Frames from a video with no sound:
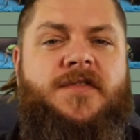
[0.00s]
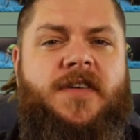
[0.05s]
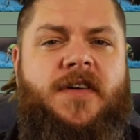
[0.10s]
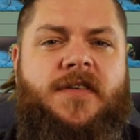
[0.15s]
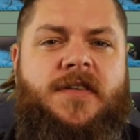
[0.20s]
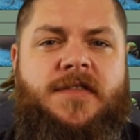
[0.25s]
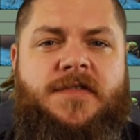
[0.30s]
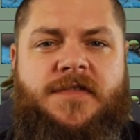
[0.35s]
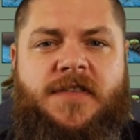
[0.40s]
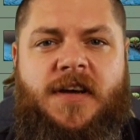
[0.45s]

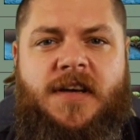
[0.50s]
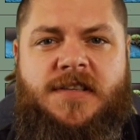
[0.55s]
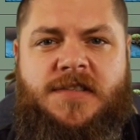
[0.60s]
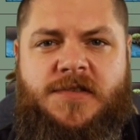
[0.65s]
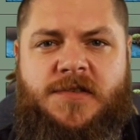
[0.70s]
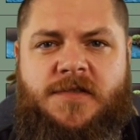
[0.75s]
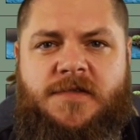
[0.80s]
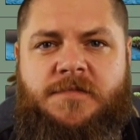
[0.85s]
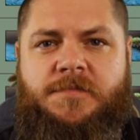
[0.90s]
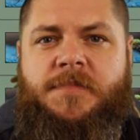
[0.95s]
very first
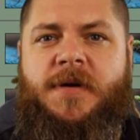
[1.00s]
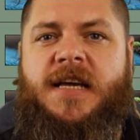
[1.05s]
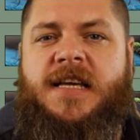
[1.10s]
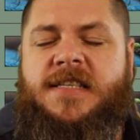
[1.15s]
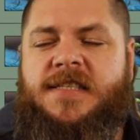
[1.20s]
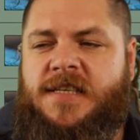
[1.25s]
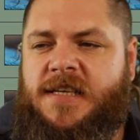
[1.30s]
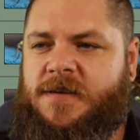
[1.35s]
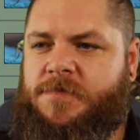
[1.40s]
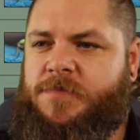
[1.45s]
sort of
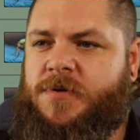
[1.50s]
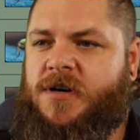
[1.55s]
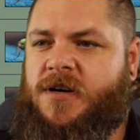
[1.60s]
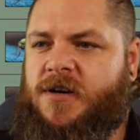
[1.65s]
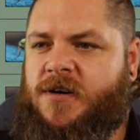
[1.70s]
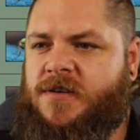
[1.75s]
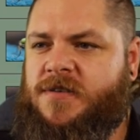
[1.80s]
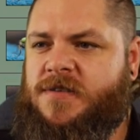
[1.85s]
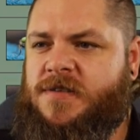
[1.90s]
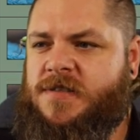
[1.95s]
basic
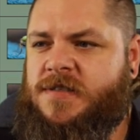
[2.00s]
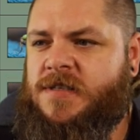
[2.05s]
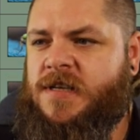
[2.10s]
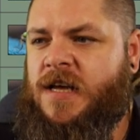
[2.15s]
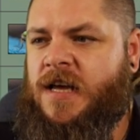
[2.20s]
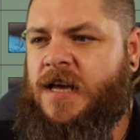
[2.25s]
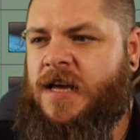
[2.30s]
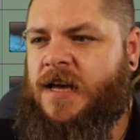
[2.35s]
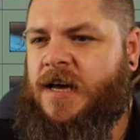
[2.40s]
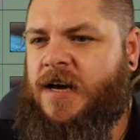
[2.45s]
parts.
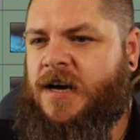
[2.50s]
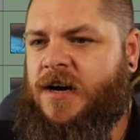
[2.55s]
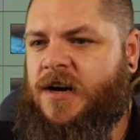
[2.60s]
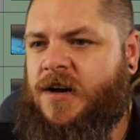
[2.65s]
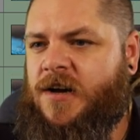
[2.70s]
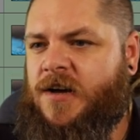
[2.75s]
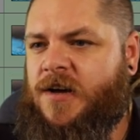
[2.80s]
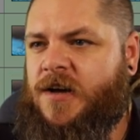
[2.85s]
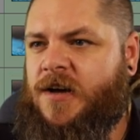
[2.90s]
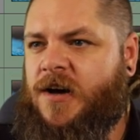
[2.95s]

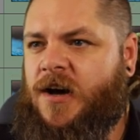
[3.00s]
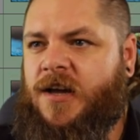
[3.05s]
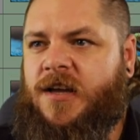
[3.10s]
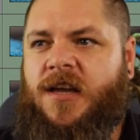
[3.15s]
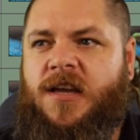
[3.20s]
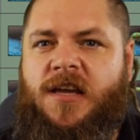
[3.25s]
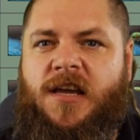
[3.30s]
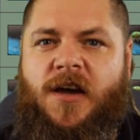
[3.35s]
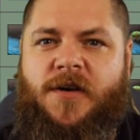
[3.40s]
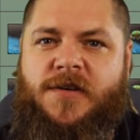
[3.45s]
I
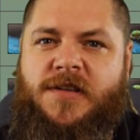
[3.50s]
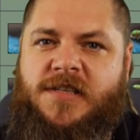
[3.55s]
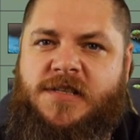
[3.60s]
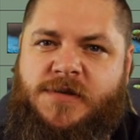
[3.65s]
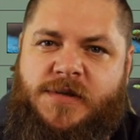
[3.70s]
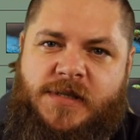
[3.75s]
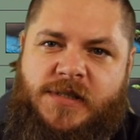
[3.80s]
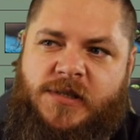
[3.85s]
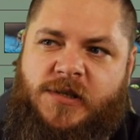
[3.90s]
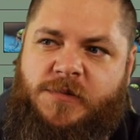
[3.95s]
could go
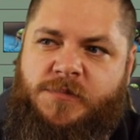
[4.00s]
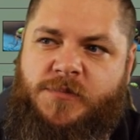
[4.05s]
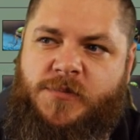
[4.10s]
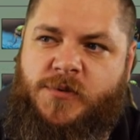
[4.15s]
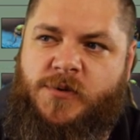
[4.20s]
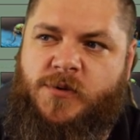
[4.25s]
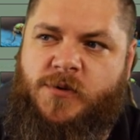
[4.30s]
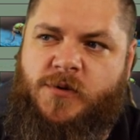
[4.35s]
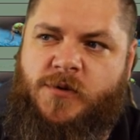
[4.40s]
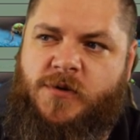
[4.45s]
into a lot
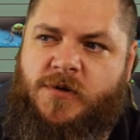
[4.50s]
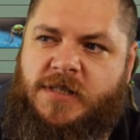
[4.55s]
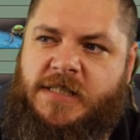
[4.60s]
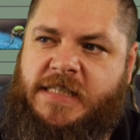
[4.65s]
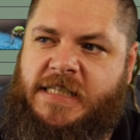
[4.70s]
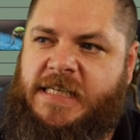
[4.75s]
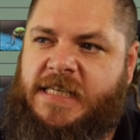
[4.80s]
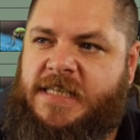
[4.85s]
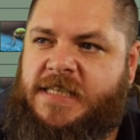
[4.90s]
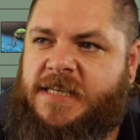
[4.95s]
more
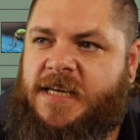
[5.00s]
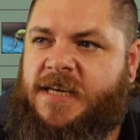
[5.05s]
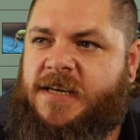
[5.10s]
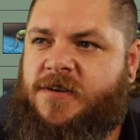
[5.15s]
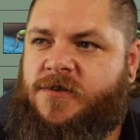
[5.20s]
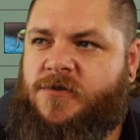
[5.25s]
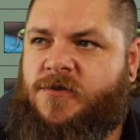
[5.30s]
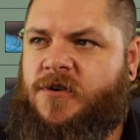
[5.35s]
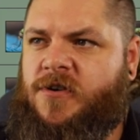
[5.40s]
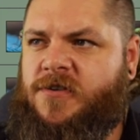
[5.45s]

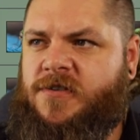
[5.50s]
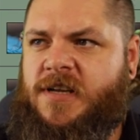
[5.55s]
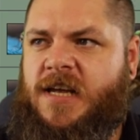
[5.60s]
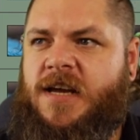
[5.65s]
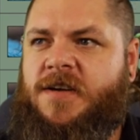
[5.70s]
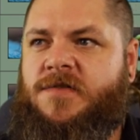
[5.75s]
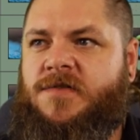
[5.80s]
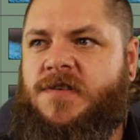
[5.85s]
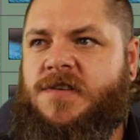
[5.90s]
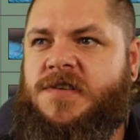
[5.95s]
detail on
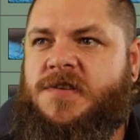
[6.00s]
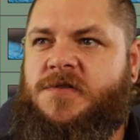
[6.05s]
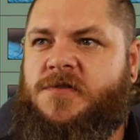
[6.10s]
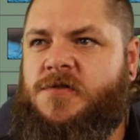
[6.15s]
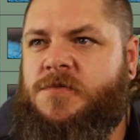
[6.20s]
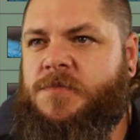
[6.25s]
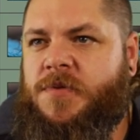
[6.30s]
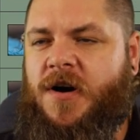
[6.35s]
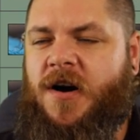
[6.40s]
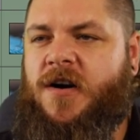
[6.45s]
every
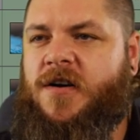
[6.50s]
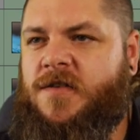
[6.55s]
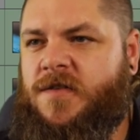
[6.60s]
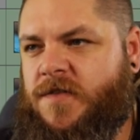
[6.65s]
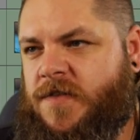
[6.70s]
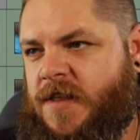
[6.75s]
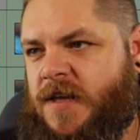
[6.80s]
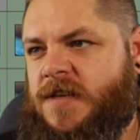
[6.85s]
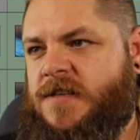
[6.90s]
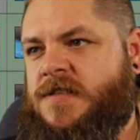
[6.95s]
single part
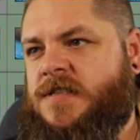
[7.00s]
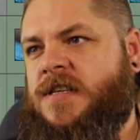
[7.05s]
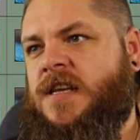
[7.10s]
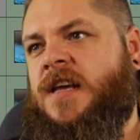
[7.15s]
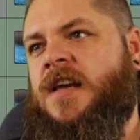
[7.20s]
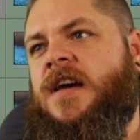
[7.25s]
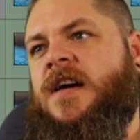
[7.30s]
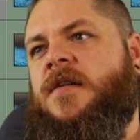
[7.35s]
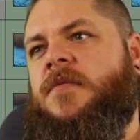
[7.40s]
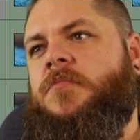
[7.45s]
of this,
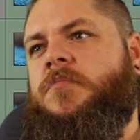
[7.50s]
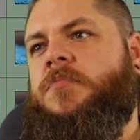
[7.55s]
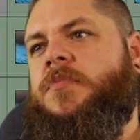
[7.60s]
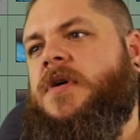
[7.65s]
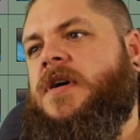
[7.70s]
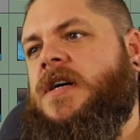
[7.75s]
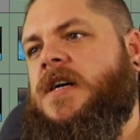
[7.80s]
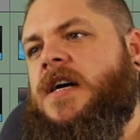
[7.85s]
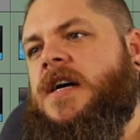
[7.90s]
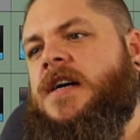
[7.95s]

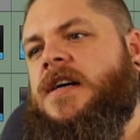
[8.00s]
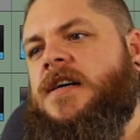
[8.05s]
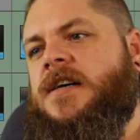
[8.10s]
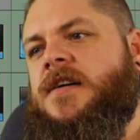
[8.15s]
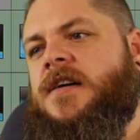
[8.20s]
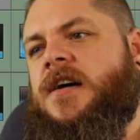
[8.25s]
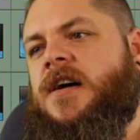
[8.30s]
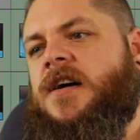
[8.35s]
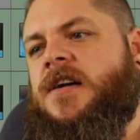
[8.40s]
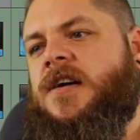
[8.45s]
but
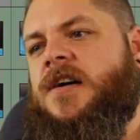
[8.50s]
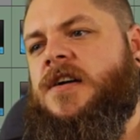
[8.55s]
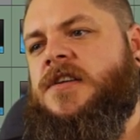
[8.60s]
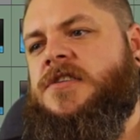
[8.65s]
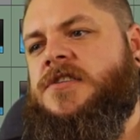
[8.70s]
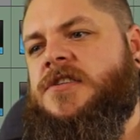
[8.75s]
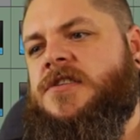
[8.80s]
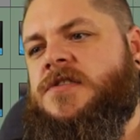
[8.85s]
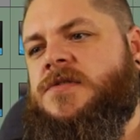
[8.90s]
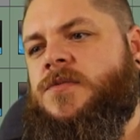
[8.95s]
I
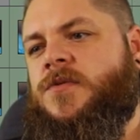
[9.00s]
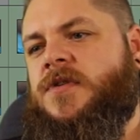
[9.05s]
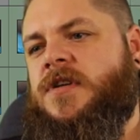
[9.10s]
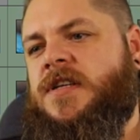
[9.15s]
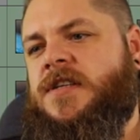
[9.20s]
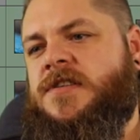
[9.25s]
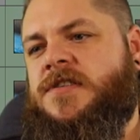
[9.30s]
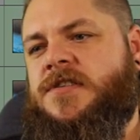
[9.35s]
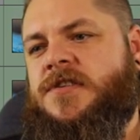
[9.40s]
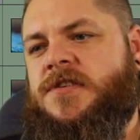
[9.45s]
just
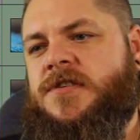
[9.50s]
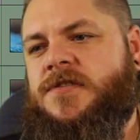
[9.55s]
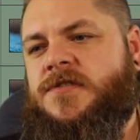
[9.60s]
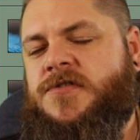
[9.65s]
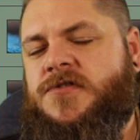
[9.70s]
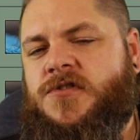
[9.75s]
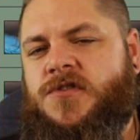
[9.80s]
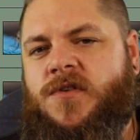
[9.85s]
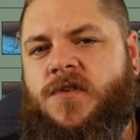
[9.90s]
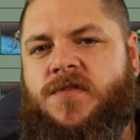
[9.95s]
wanted to
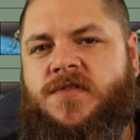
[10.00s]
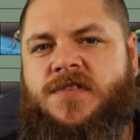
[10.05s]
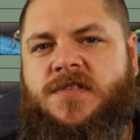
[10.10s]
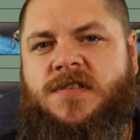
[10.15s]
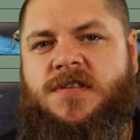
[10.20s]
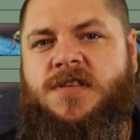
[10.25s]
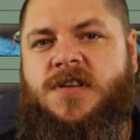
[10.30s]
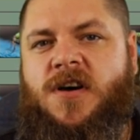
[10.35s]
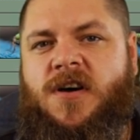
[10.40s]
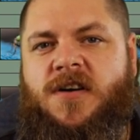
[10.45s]
sort of
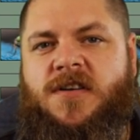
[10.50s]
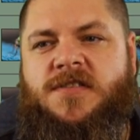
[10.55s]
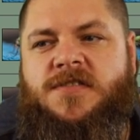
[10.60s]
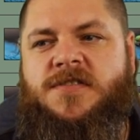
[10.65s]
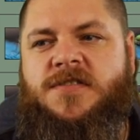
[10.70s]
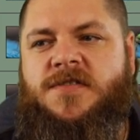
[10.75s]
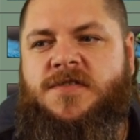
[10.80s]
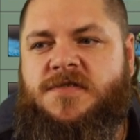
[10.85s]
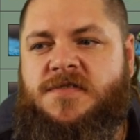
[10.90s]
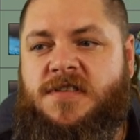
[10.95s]
start
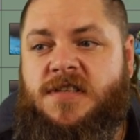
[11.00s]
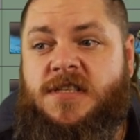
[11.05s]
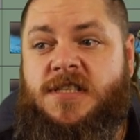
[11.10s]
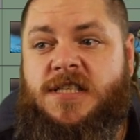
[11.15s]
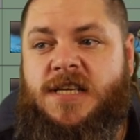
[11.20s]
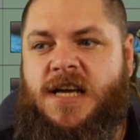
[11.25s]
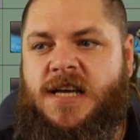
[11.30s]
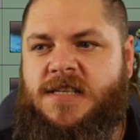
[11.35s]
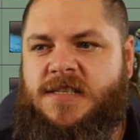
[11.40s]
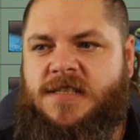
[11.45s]
to
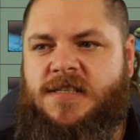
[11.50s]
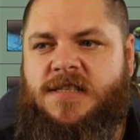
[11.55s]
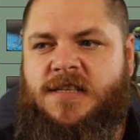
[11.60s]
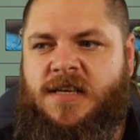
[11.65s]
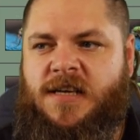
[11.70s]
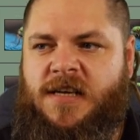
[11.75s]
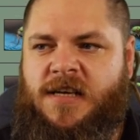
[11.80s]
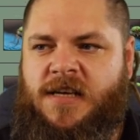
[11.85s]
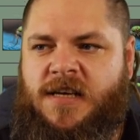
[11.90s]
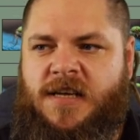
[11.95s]
suggest
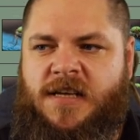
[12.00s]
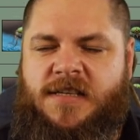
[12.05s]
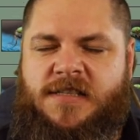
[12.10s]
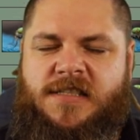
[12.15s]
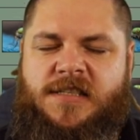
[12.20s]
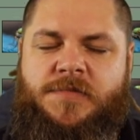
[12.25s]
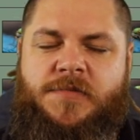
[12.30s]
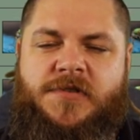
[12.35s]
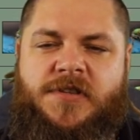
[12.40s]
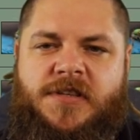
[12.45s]

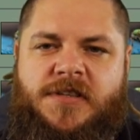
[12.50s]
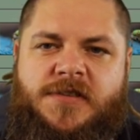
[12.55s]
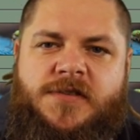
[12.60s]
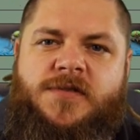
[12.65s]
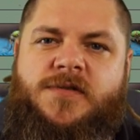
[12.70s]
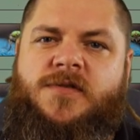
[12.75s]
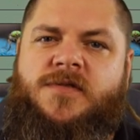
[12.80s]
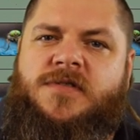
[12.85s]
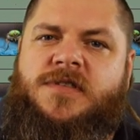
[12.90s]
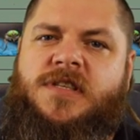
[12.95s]
some of the
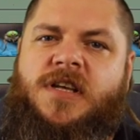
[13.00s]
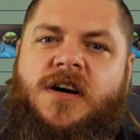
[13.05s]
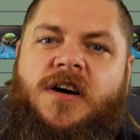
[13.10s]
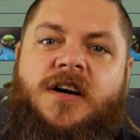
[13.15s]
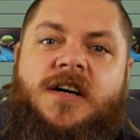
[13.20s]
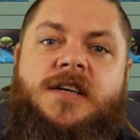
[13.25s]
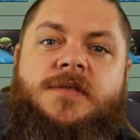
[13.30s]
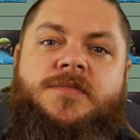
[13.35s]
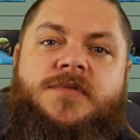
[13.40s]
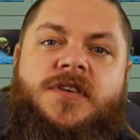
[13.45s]
tools that
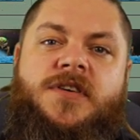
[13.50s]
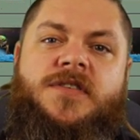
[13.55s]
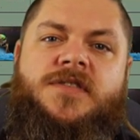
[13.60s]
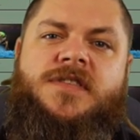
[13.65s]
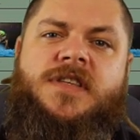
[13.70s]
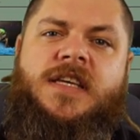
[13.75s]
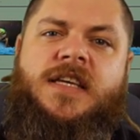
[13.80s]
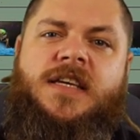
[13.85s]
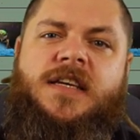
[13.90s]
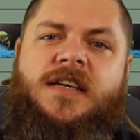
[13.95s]
I'm
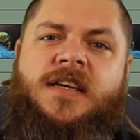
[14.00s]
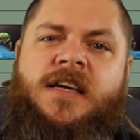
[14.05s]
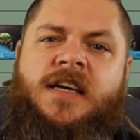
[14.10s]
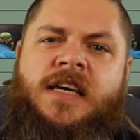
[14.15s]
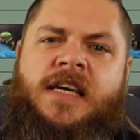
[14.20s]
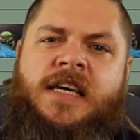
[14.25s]
using